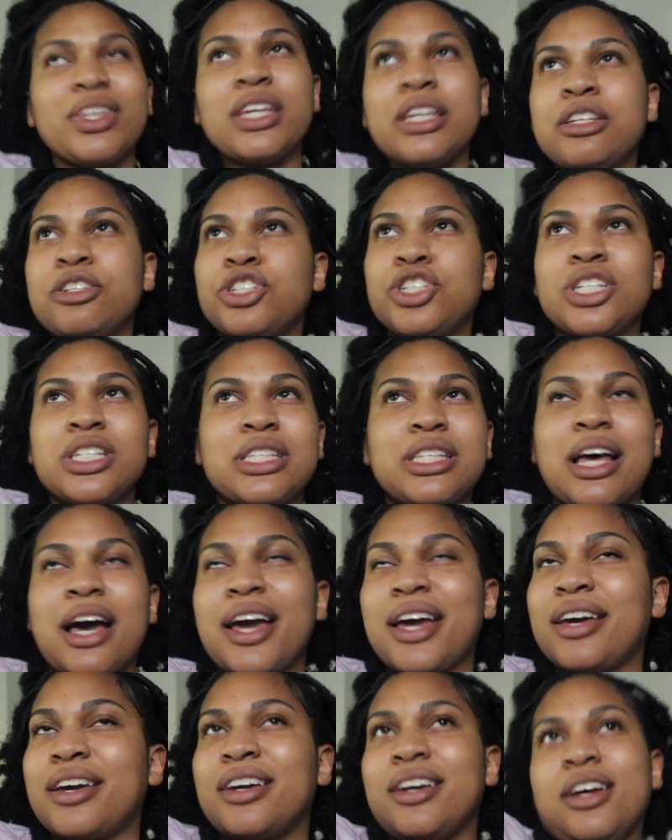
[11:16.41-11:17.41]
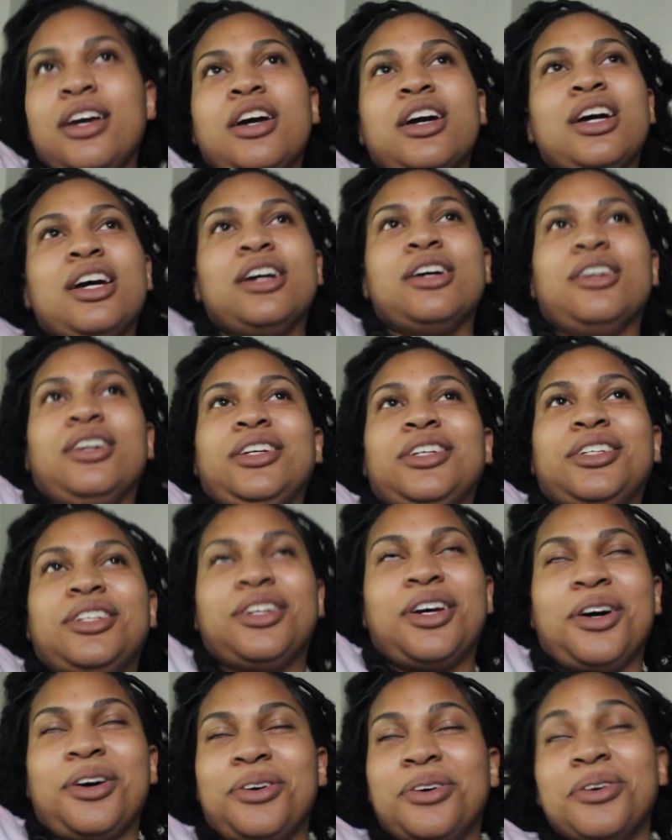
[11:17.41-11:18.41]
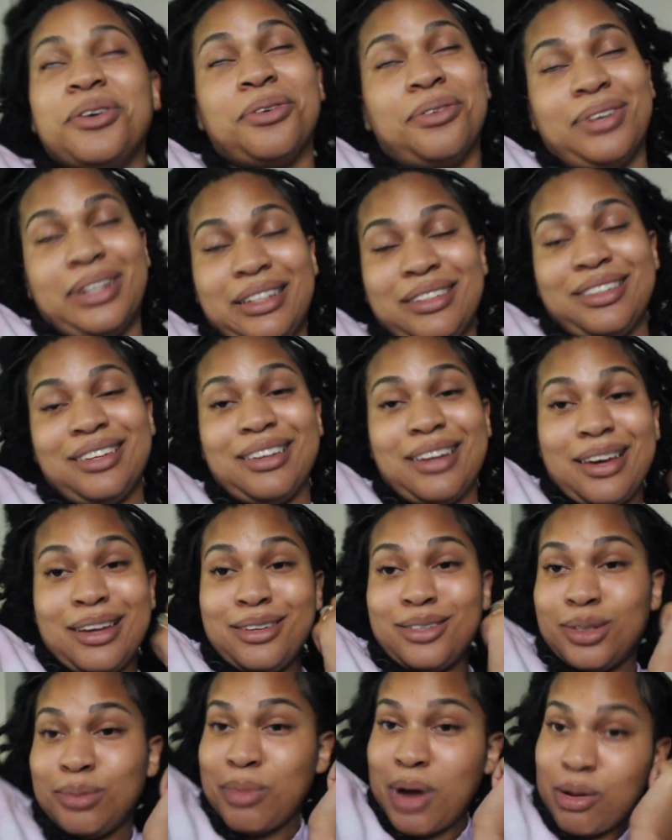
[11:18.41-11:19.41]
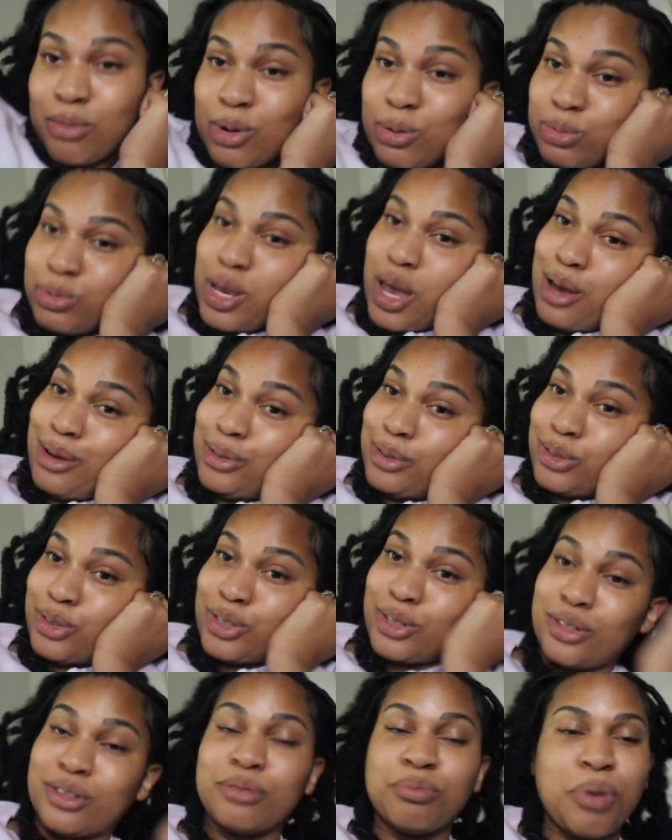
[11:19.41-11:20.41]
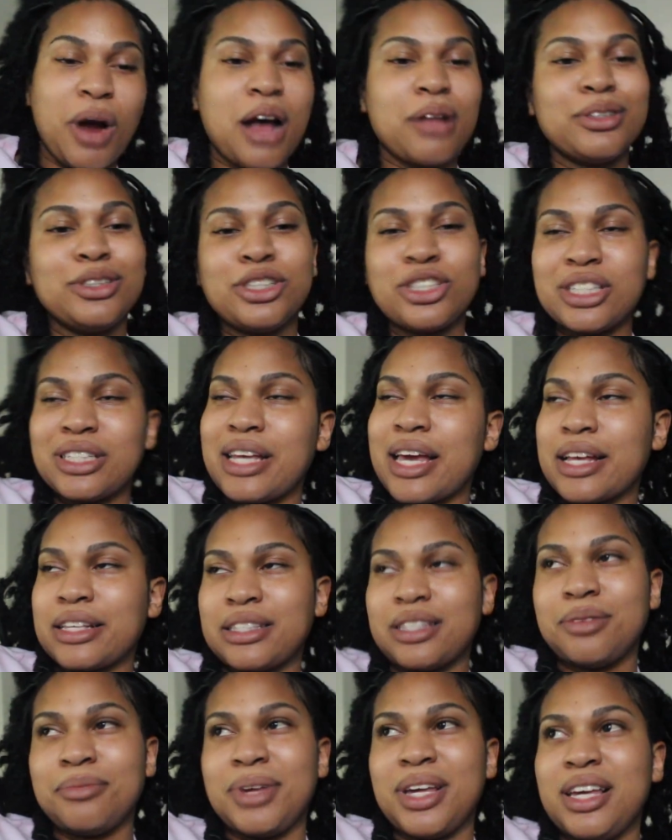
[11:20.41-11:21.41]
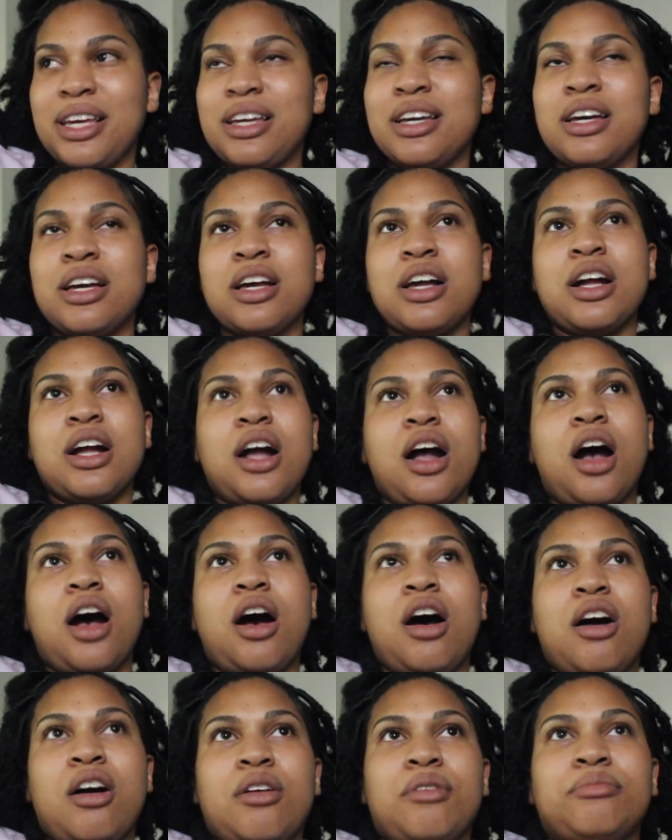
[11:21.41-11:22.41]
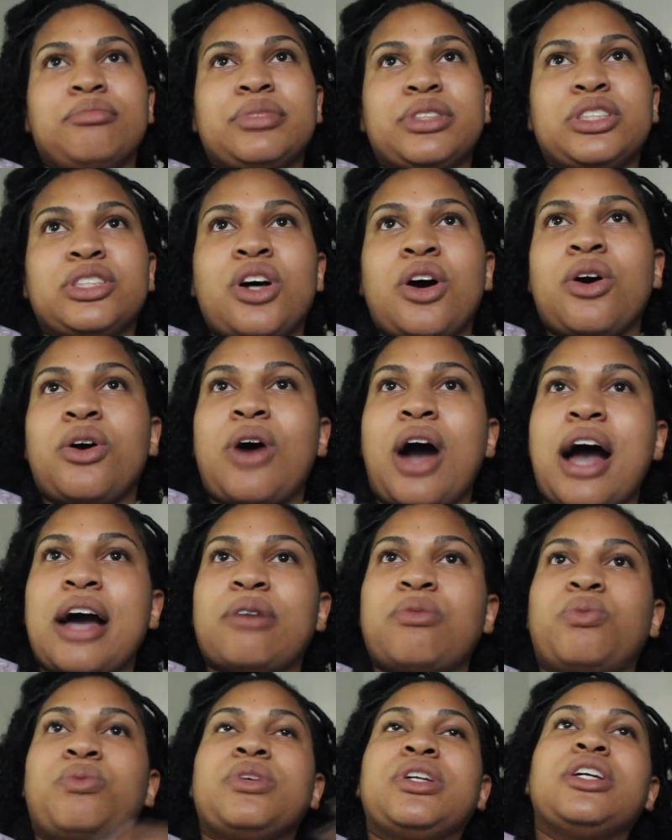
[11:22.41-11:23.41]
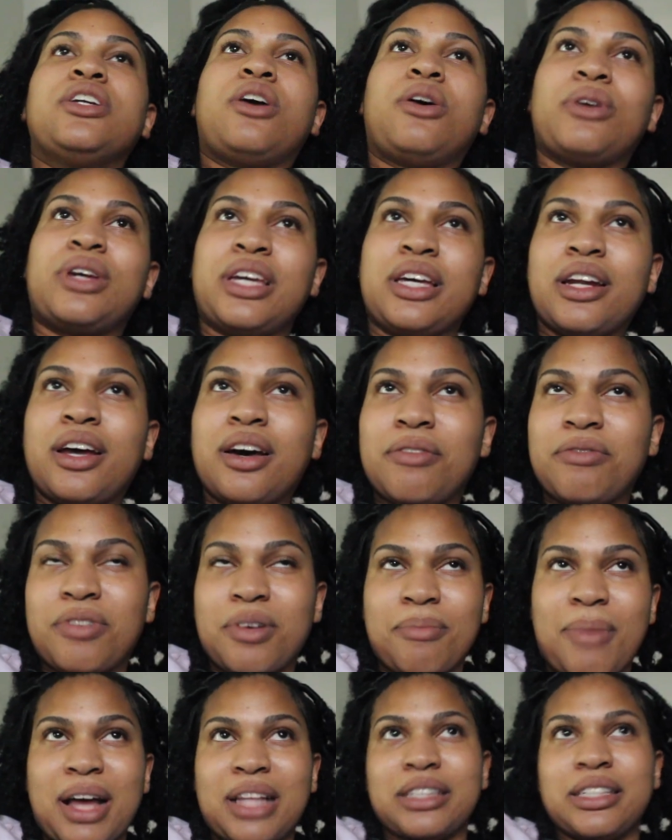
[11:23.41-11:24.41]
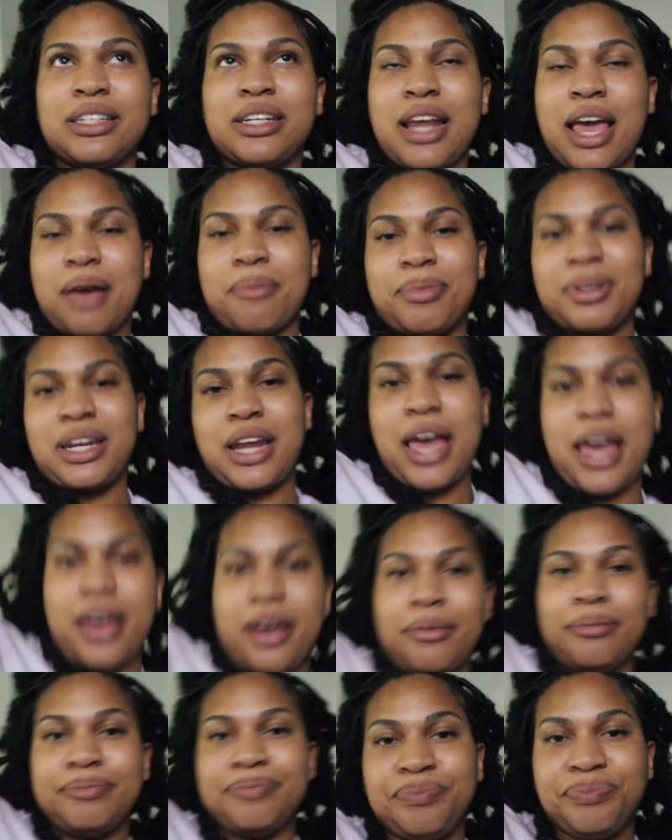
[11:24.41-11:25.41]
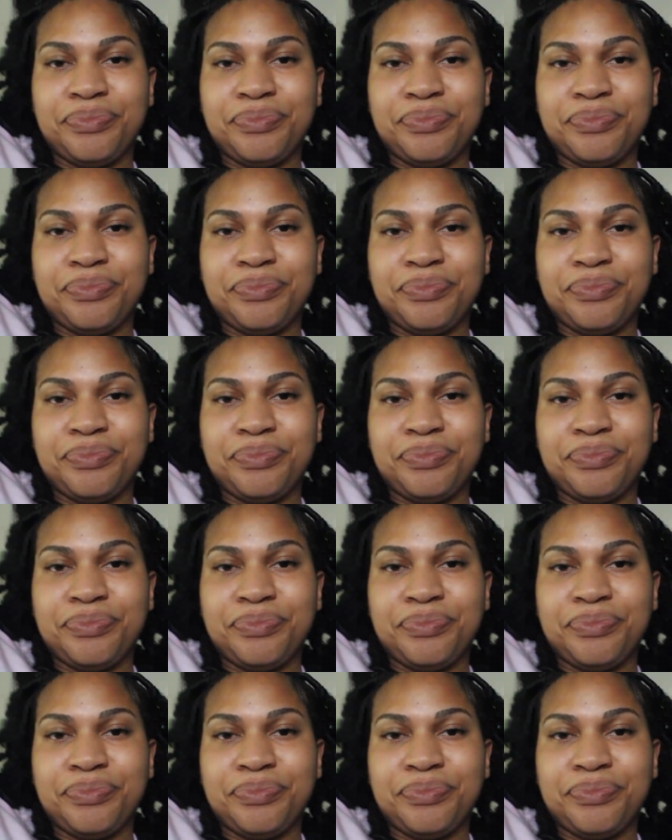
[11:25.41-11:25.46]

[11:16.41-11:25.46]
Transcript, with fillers: it's just like, you know, one of the ladies in my rotation probably just texted me. Um, so I, you know, get up from my little nappy nap